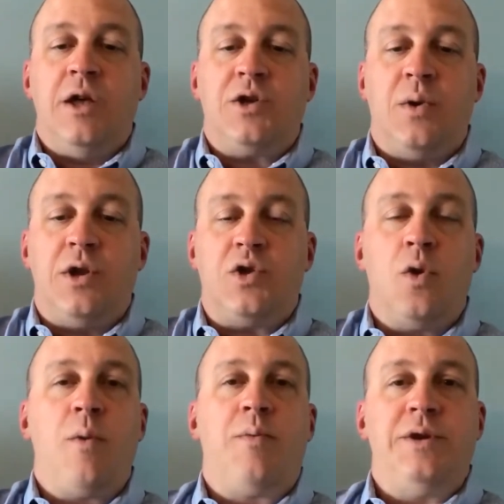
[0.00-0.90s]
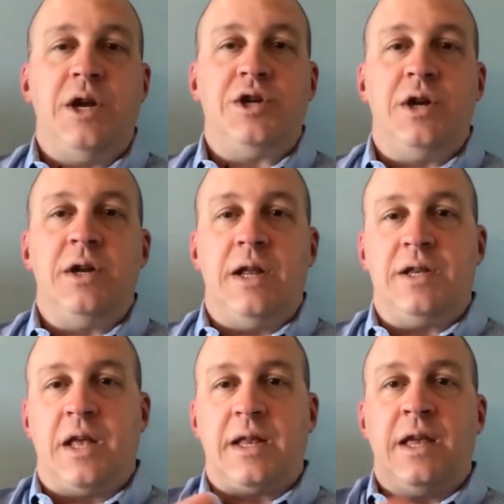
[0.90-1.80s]
So in its normal position,
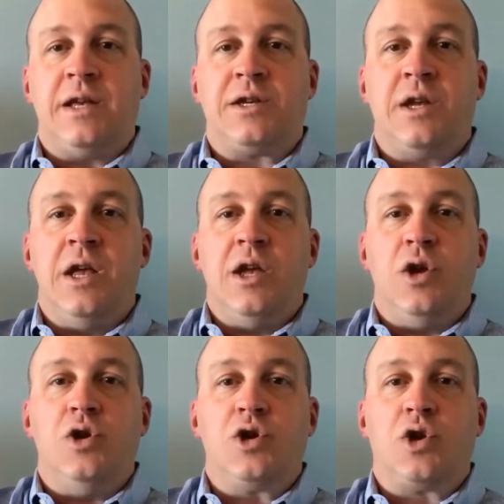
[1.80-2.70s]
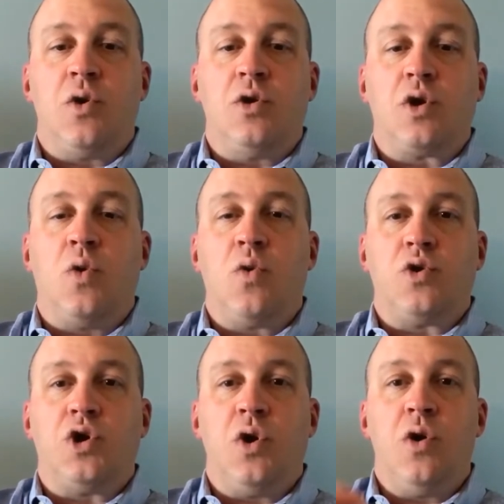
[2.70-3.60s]
it's like this. You just turn it a
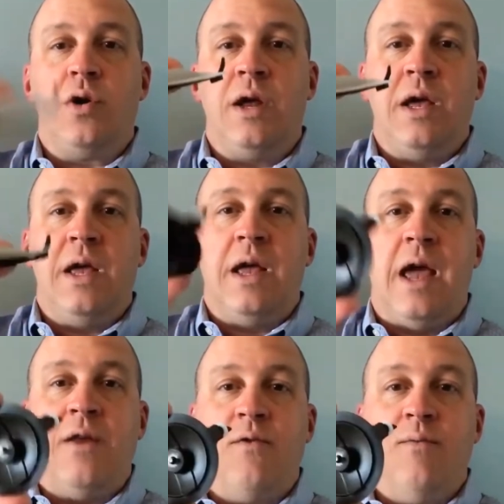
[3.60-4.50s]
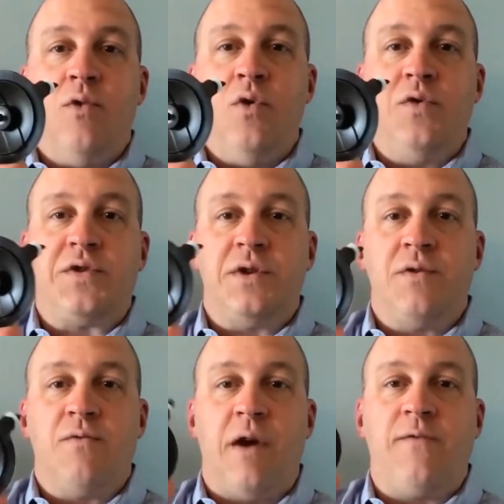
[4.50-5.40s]
quarter turn and it removes
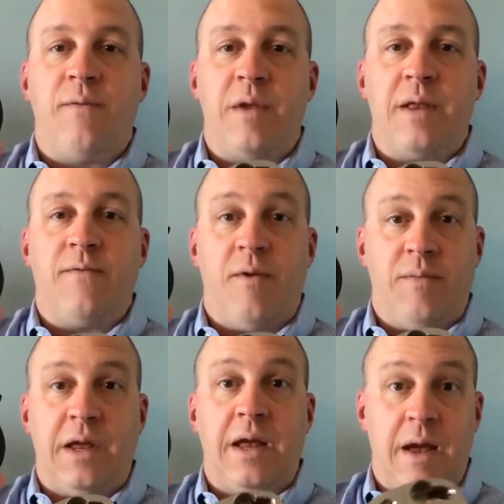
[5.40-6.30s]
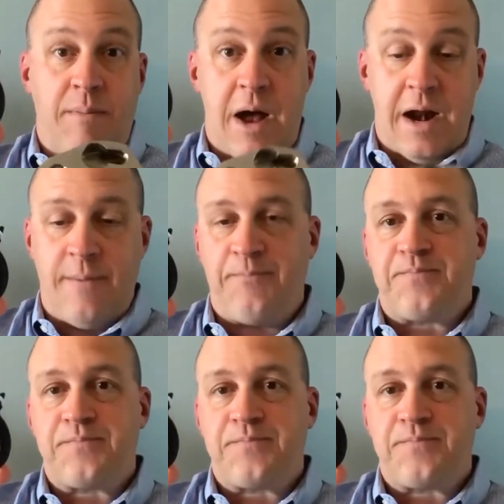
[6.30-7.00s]
right from the bonnet.